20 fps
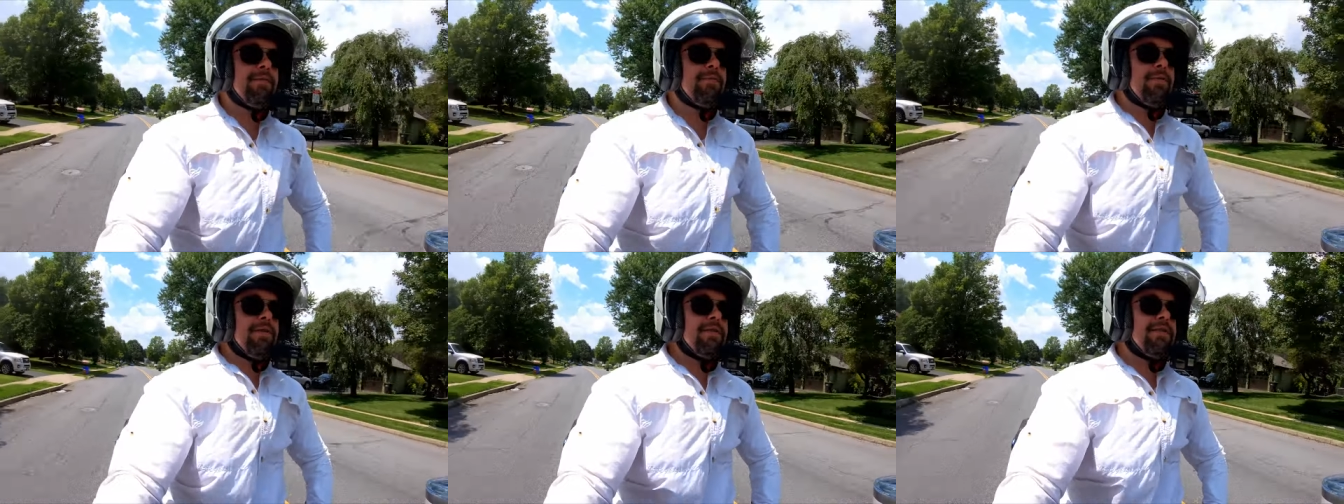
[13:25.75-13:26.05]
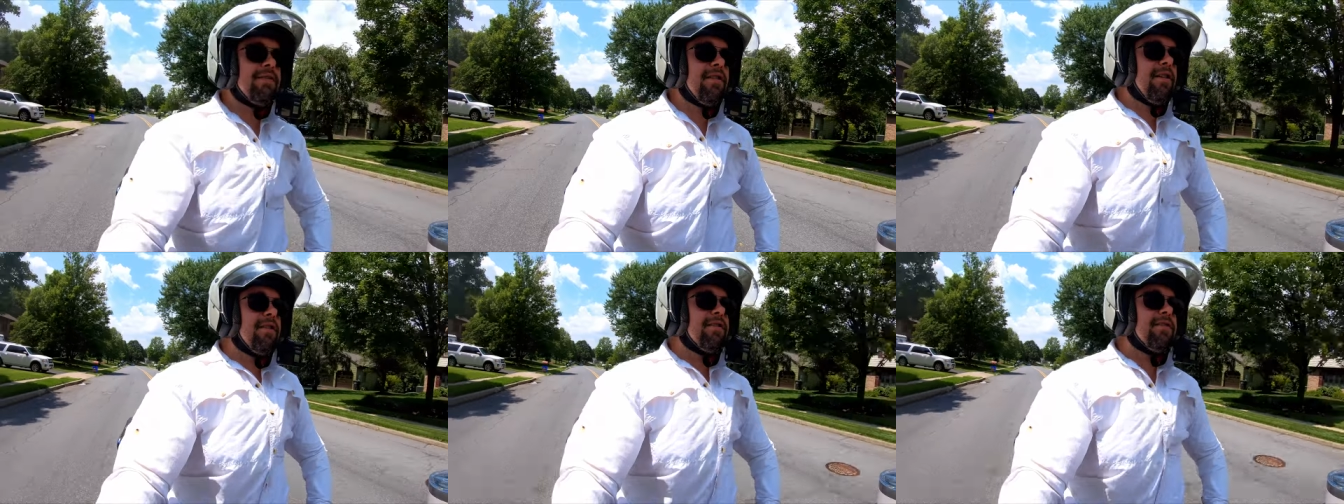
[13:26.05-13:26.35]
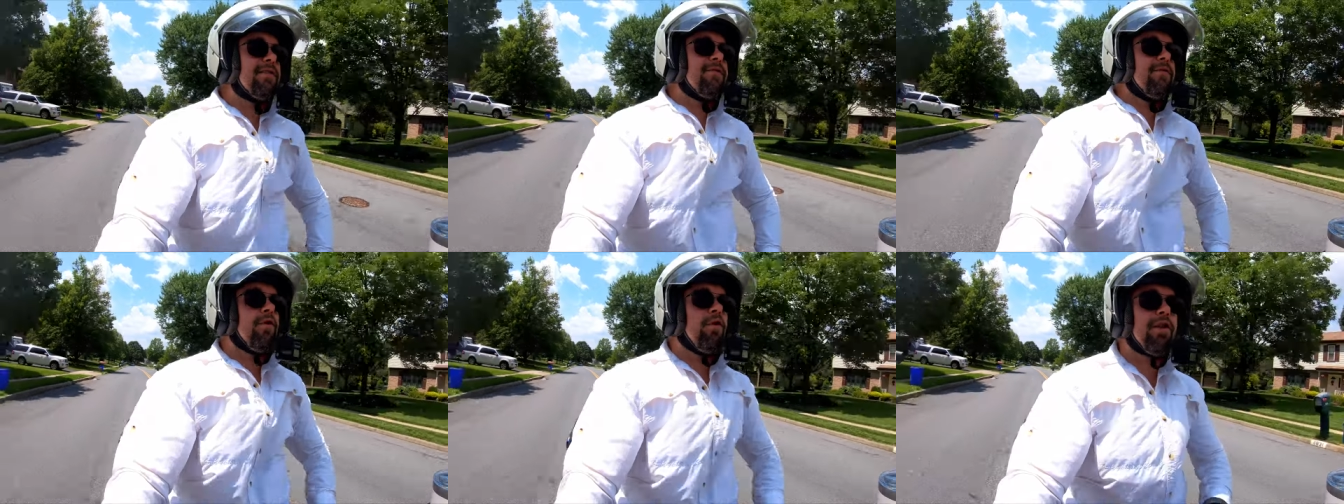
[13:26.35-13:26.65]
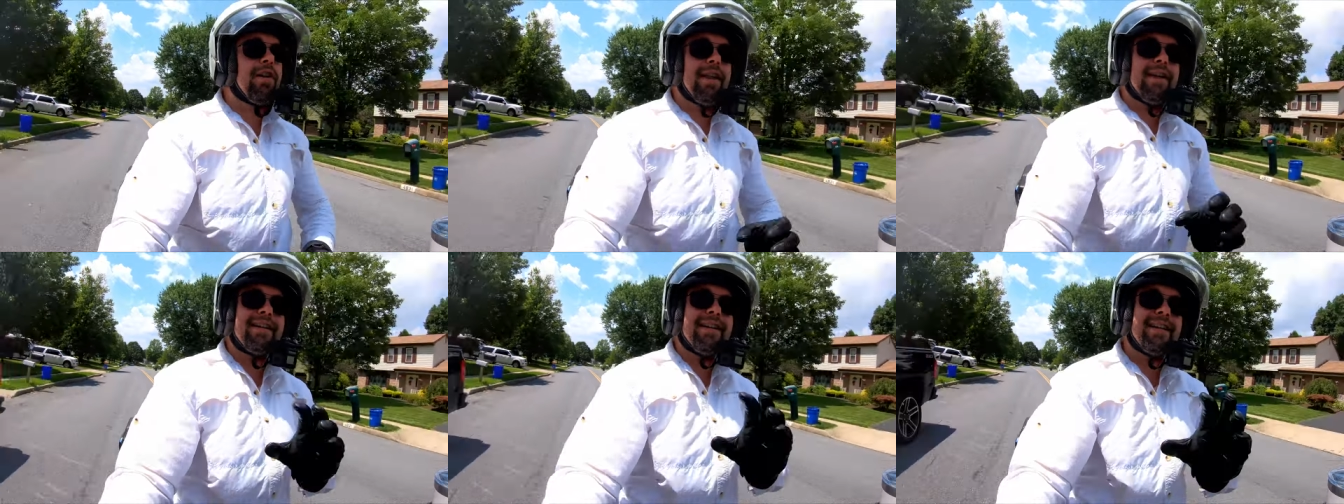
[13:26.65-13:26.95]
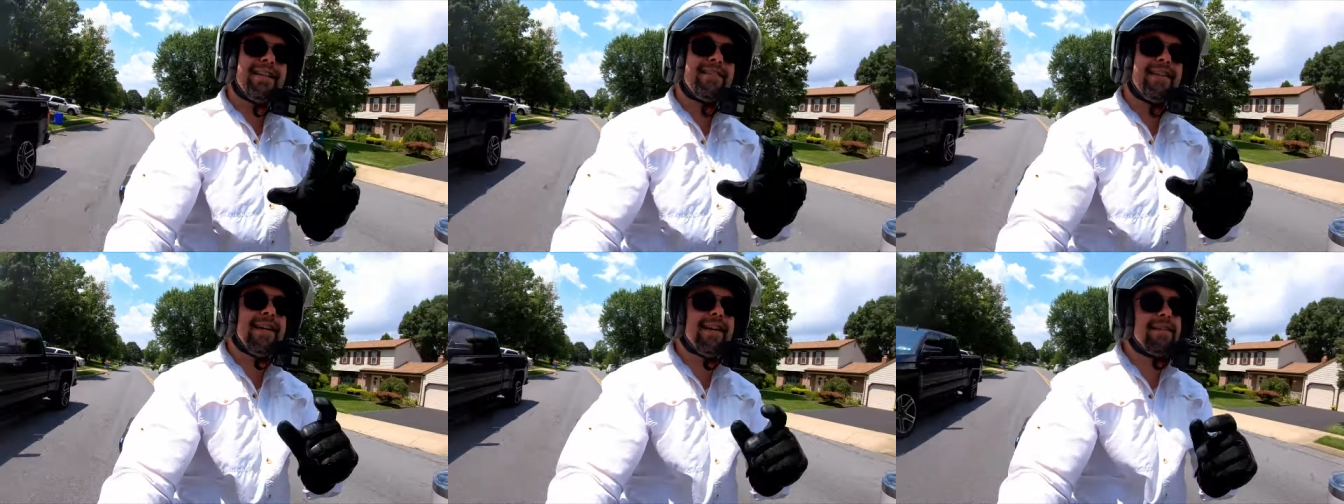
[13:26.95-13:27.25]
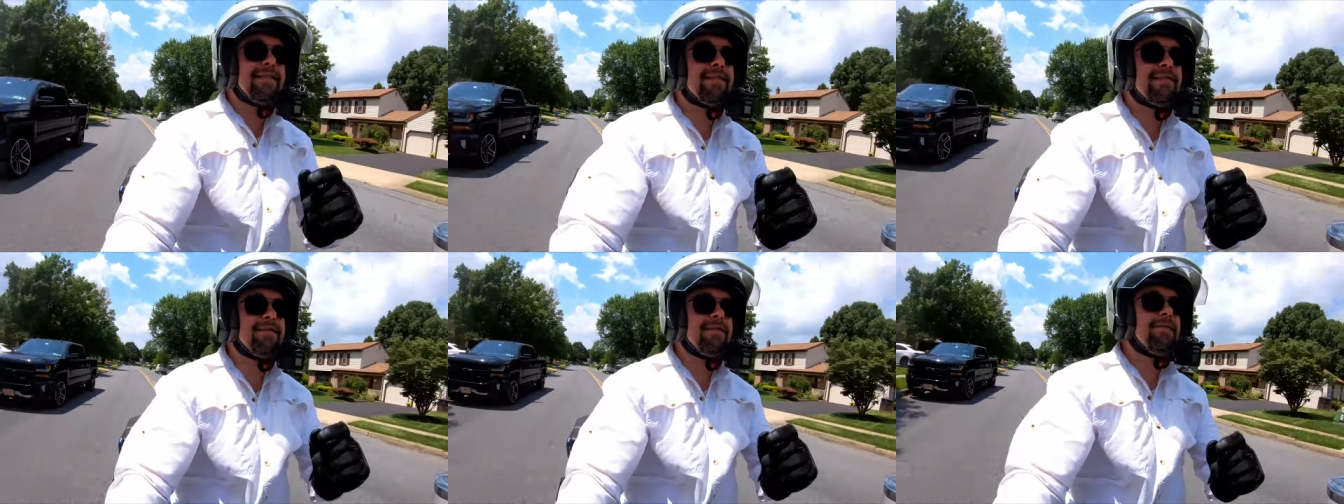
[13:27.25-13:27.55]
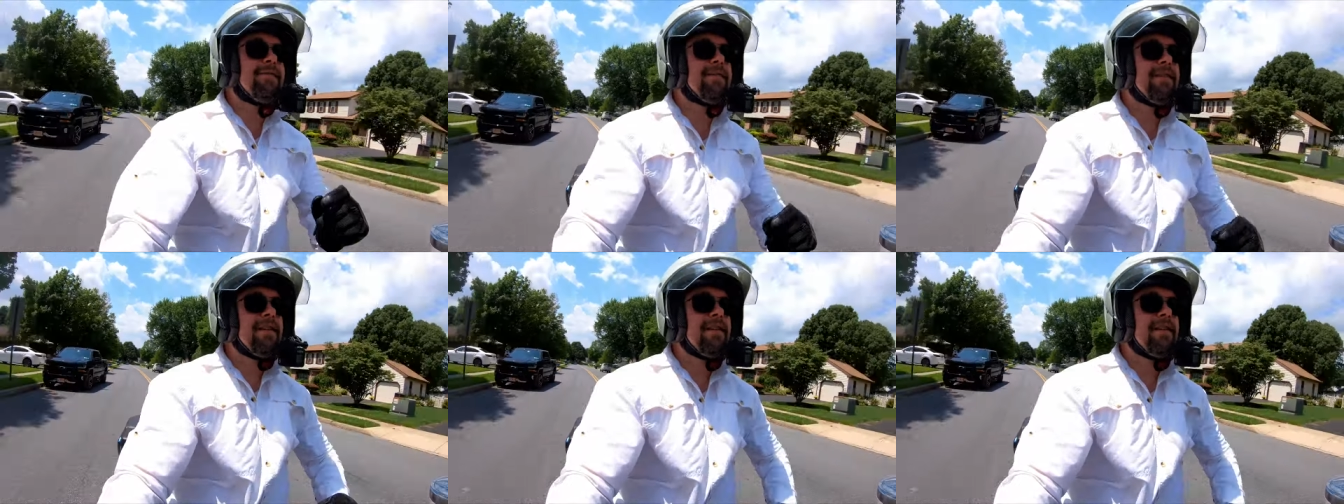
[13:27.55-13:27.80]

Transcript: that is where it starts, for only like 10 seconds,